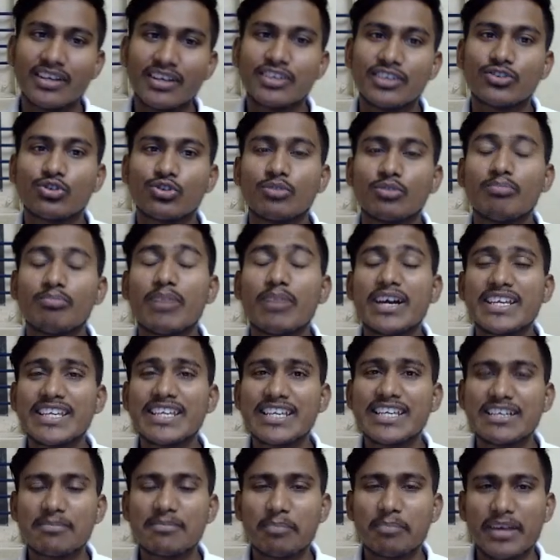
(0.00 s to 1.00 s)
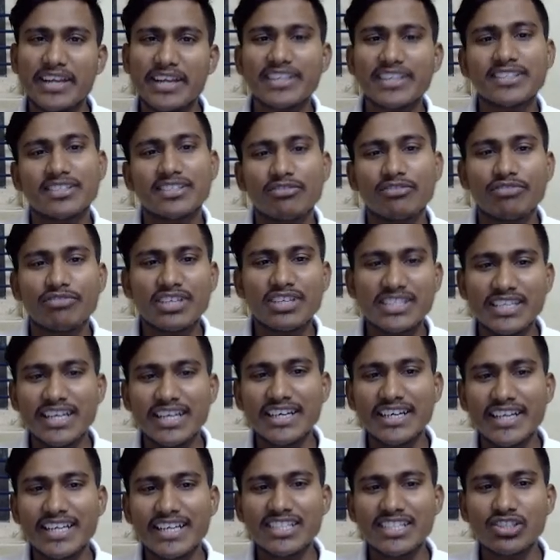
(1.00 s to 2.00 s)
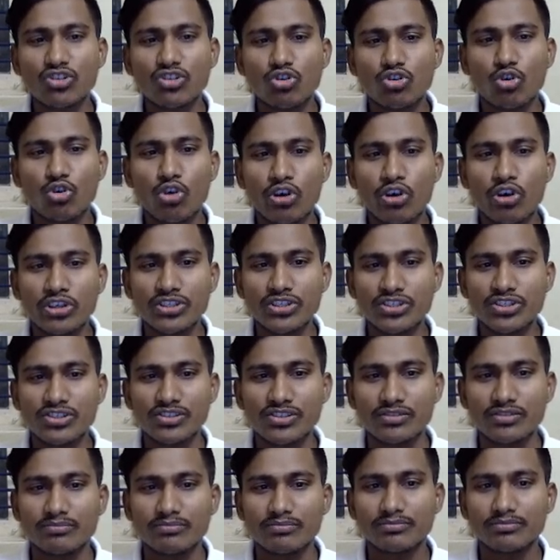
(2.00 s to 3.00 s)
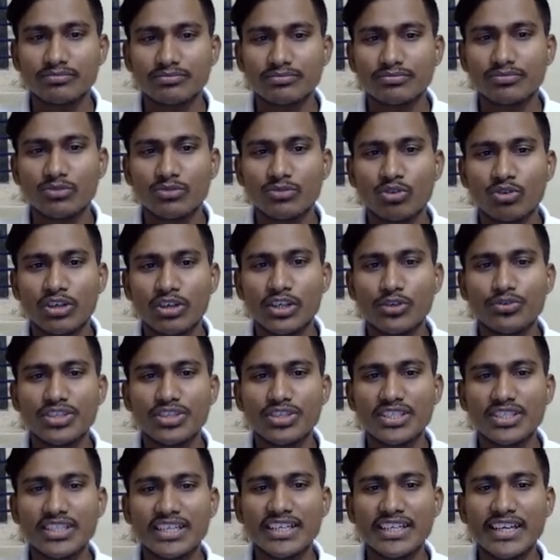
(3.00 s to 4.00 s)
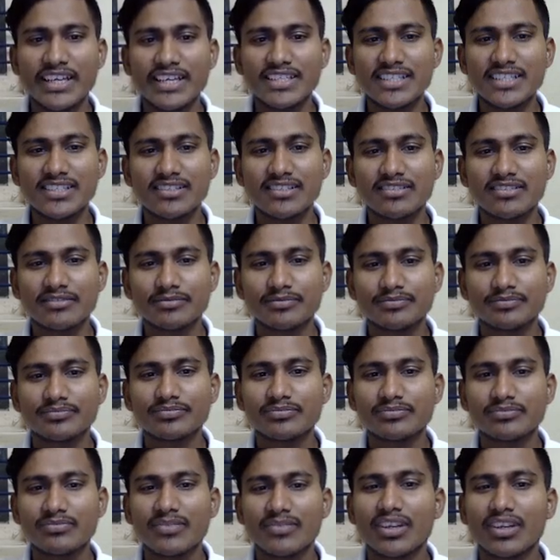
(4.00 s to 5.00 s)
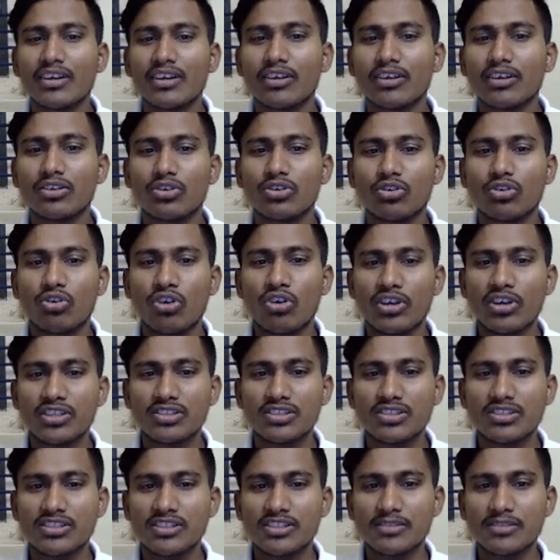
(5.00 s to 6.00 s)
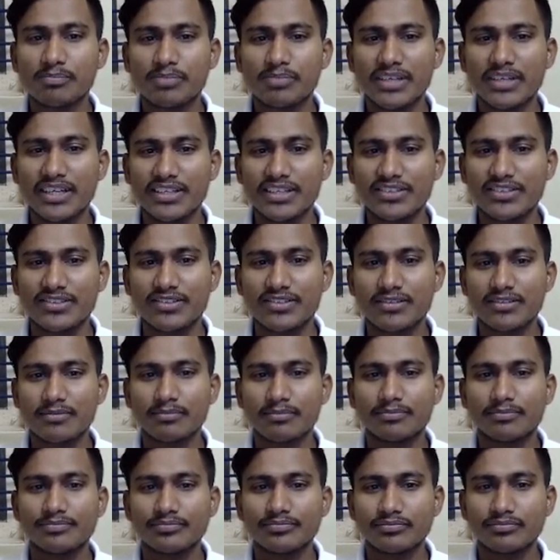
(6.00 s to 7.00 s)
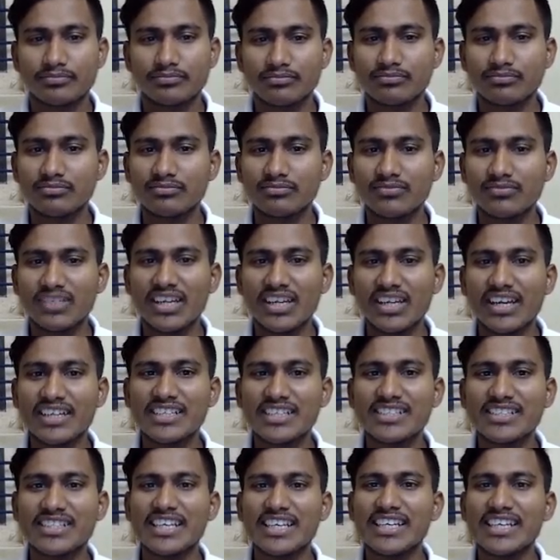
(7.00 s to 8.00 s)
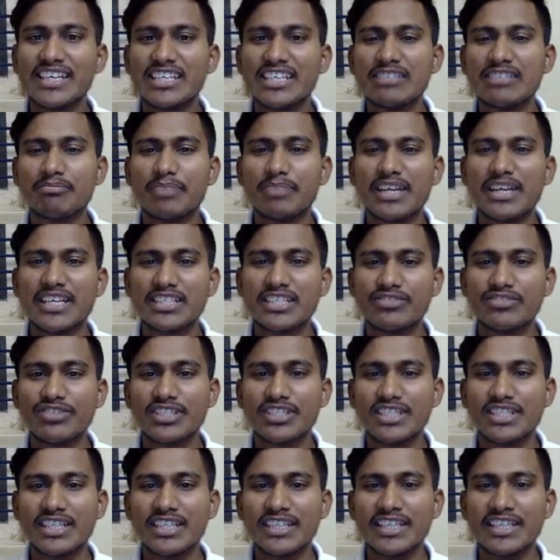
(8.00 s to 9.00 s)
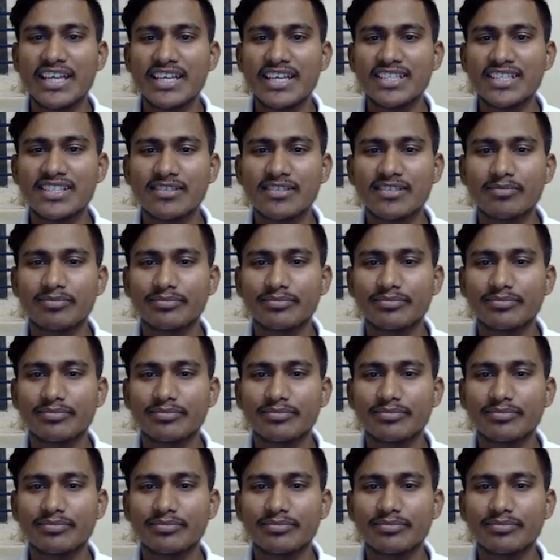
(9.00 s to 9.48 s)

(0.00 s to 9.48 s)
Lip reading: So buying price, we say it as cost. What do we say it as? Cost price. And selling price, we say it as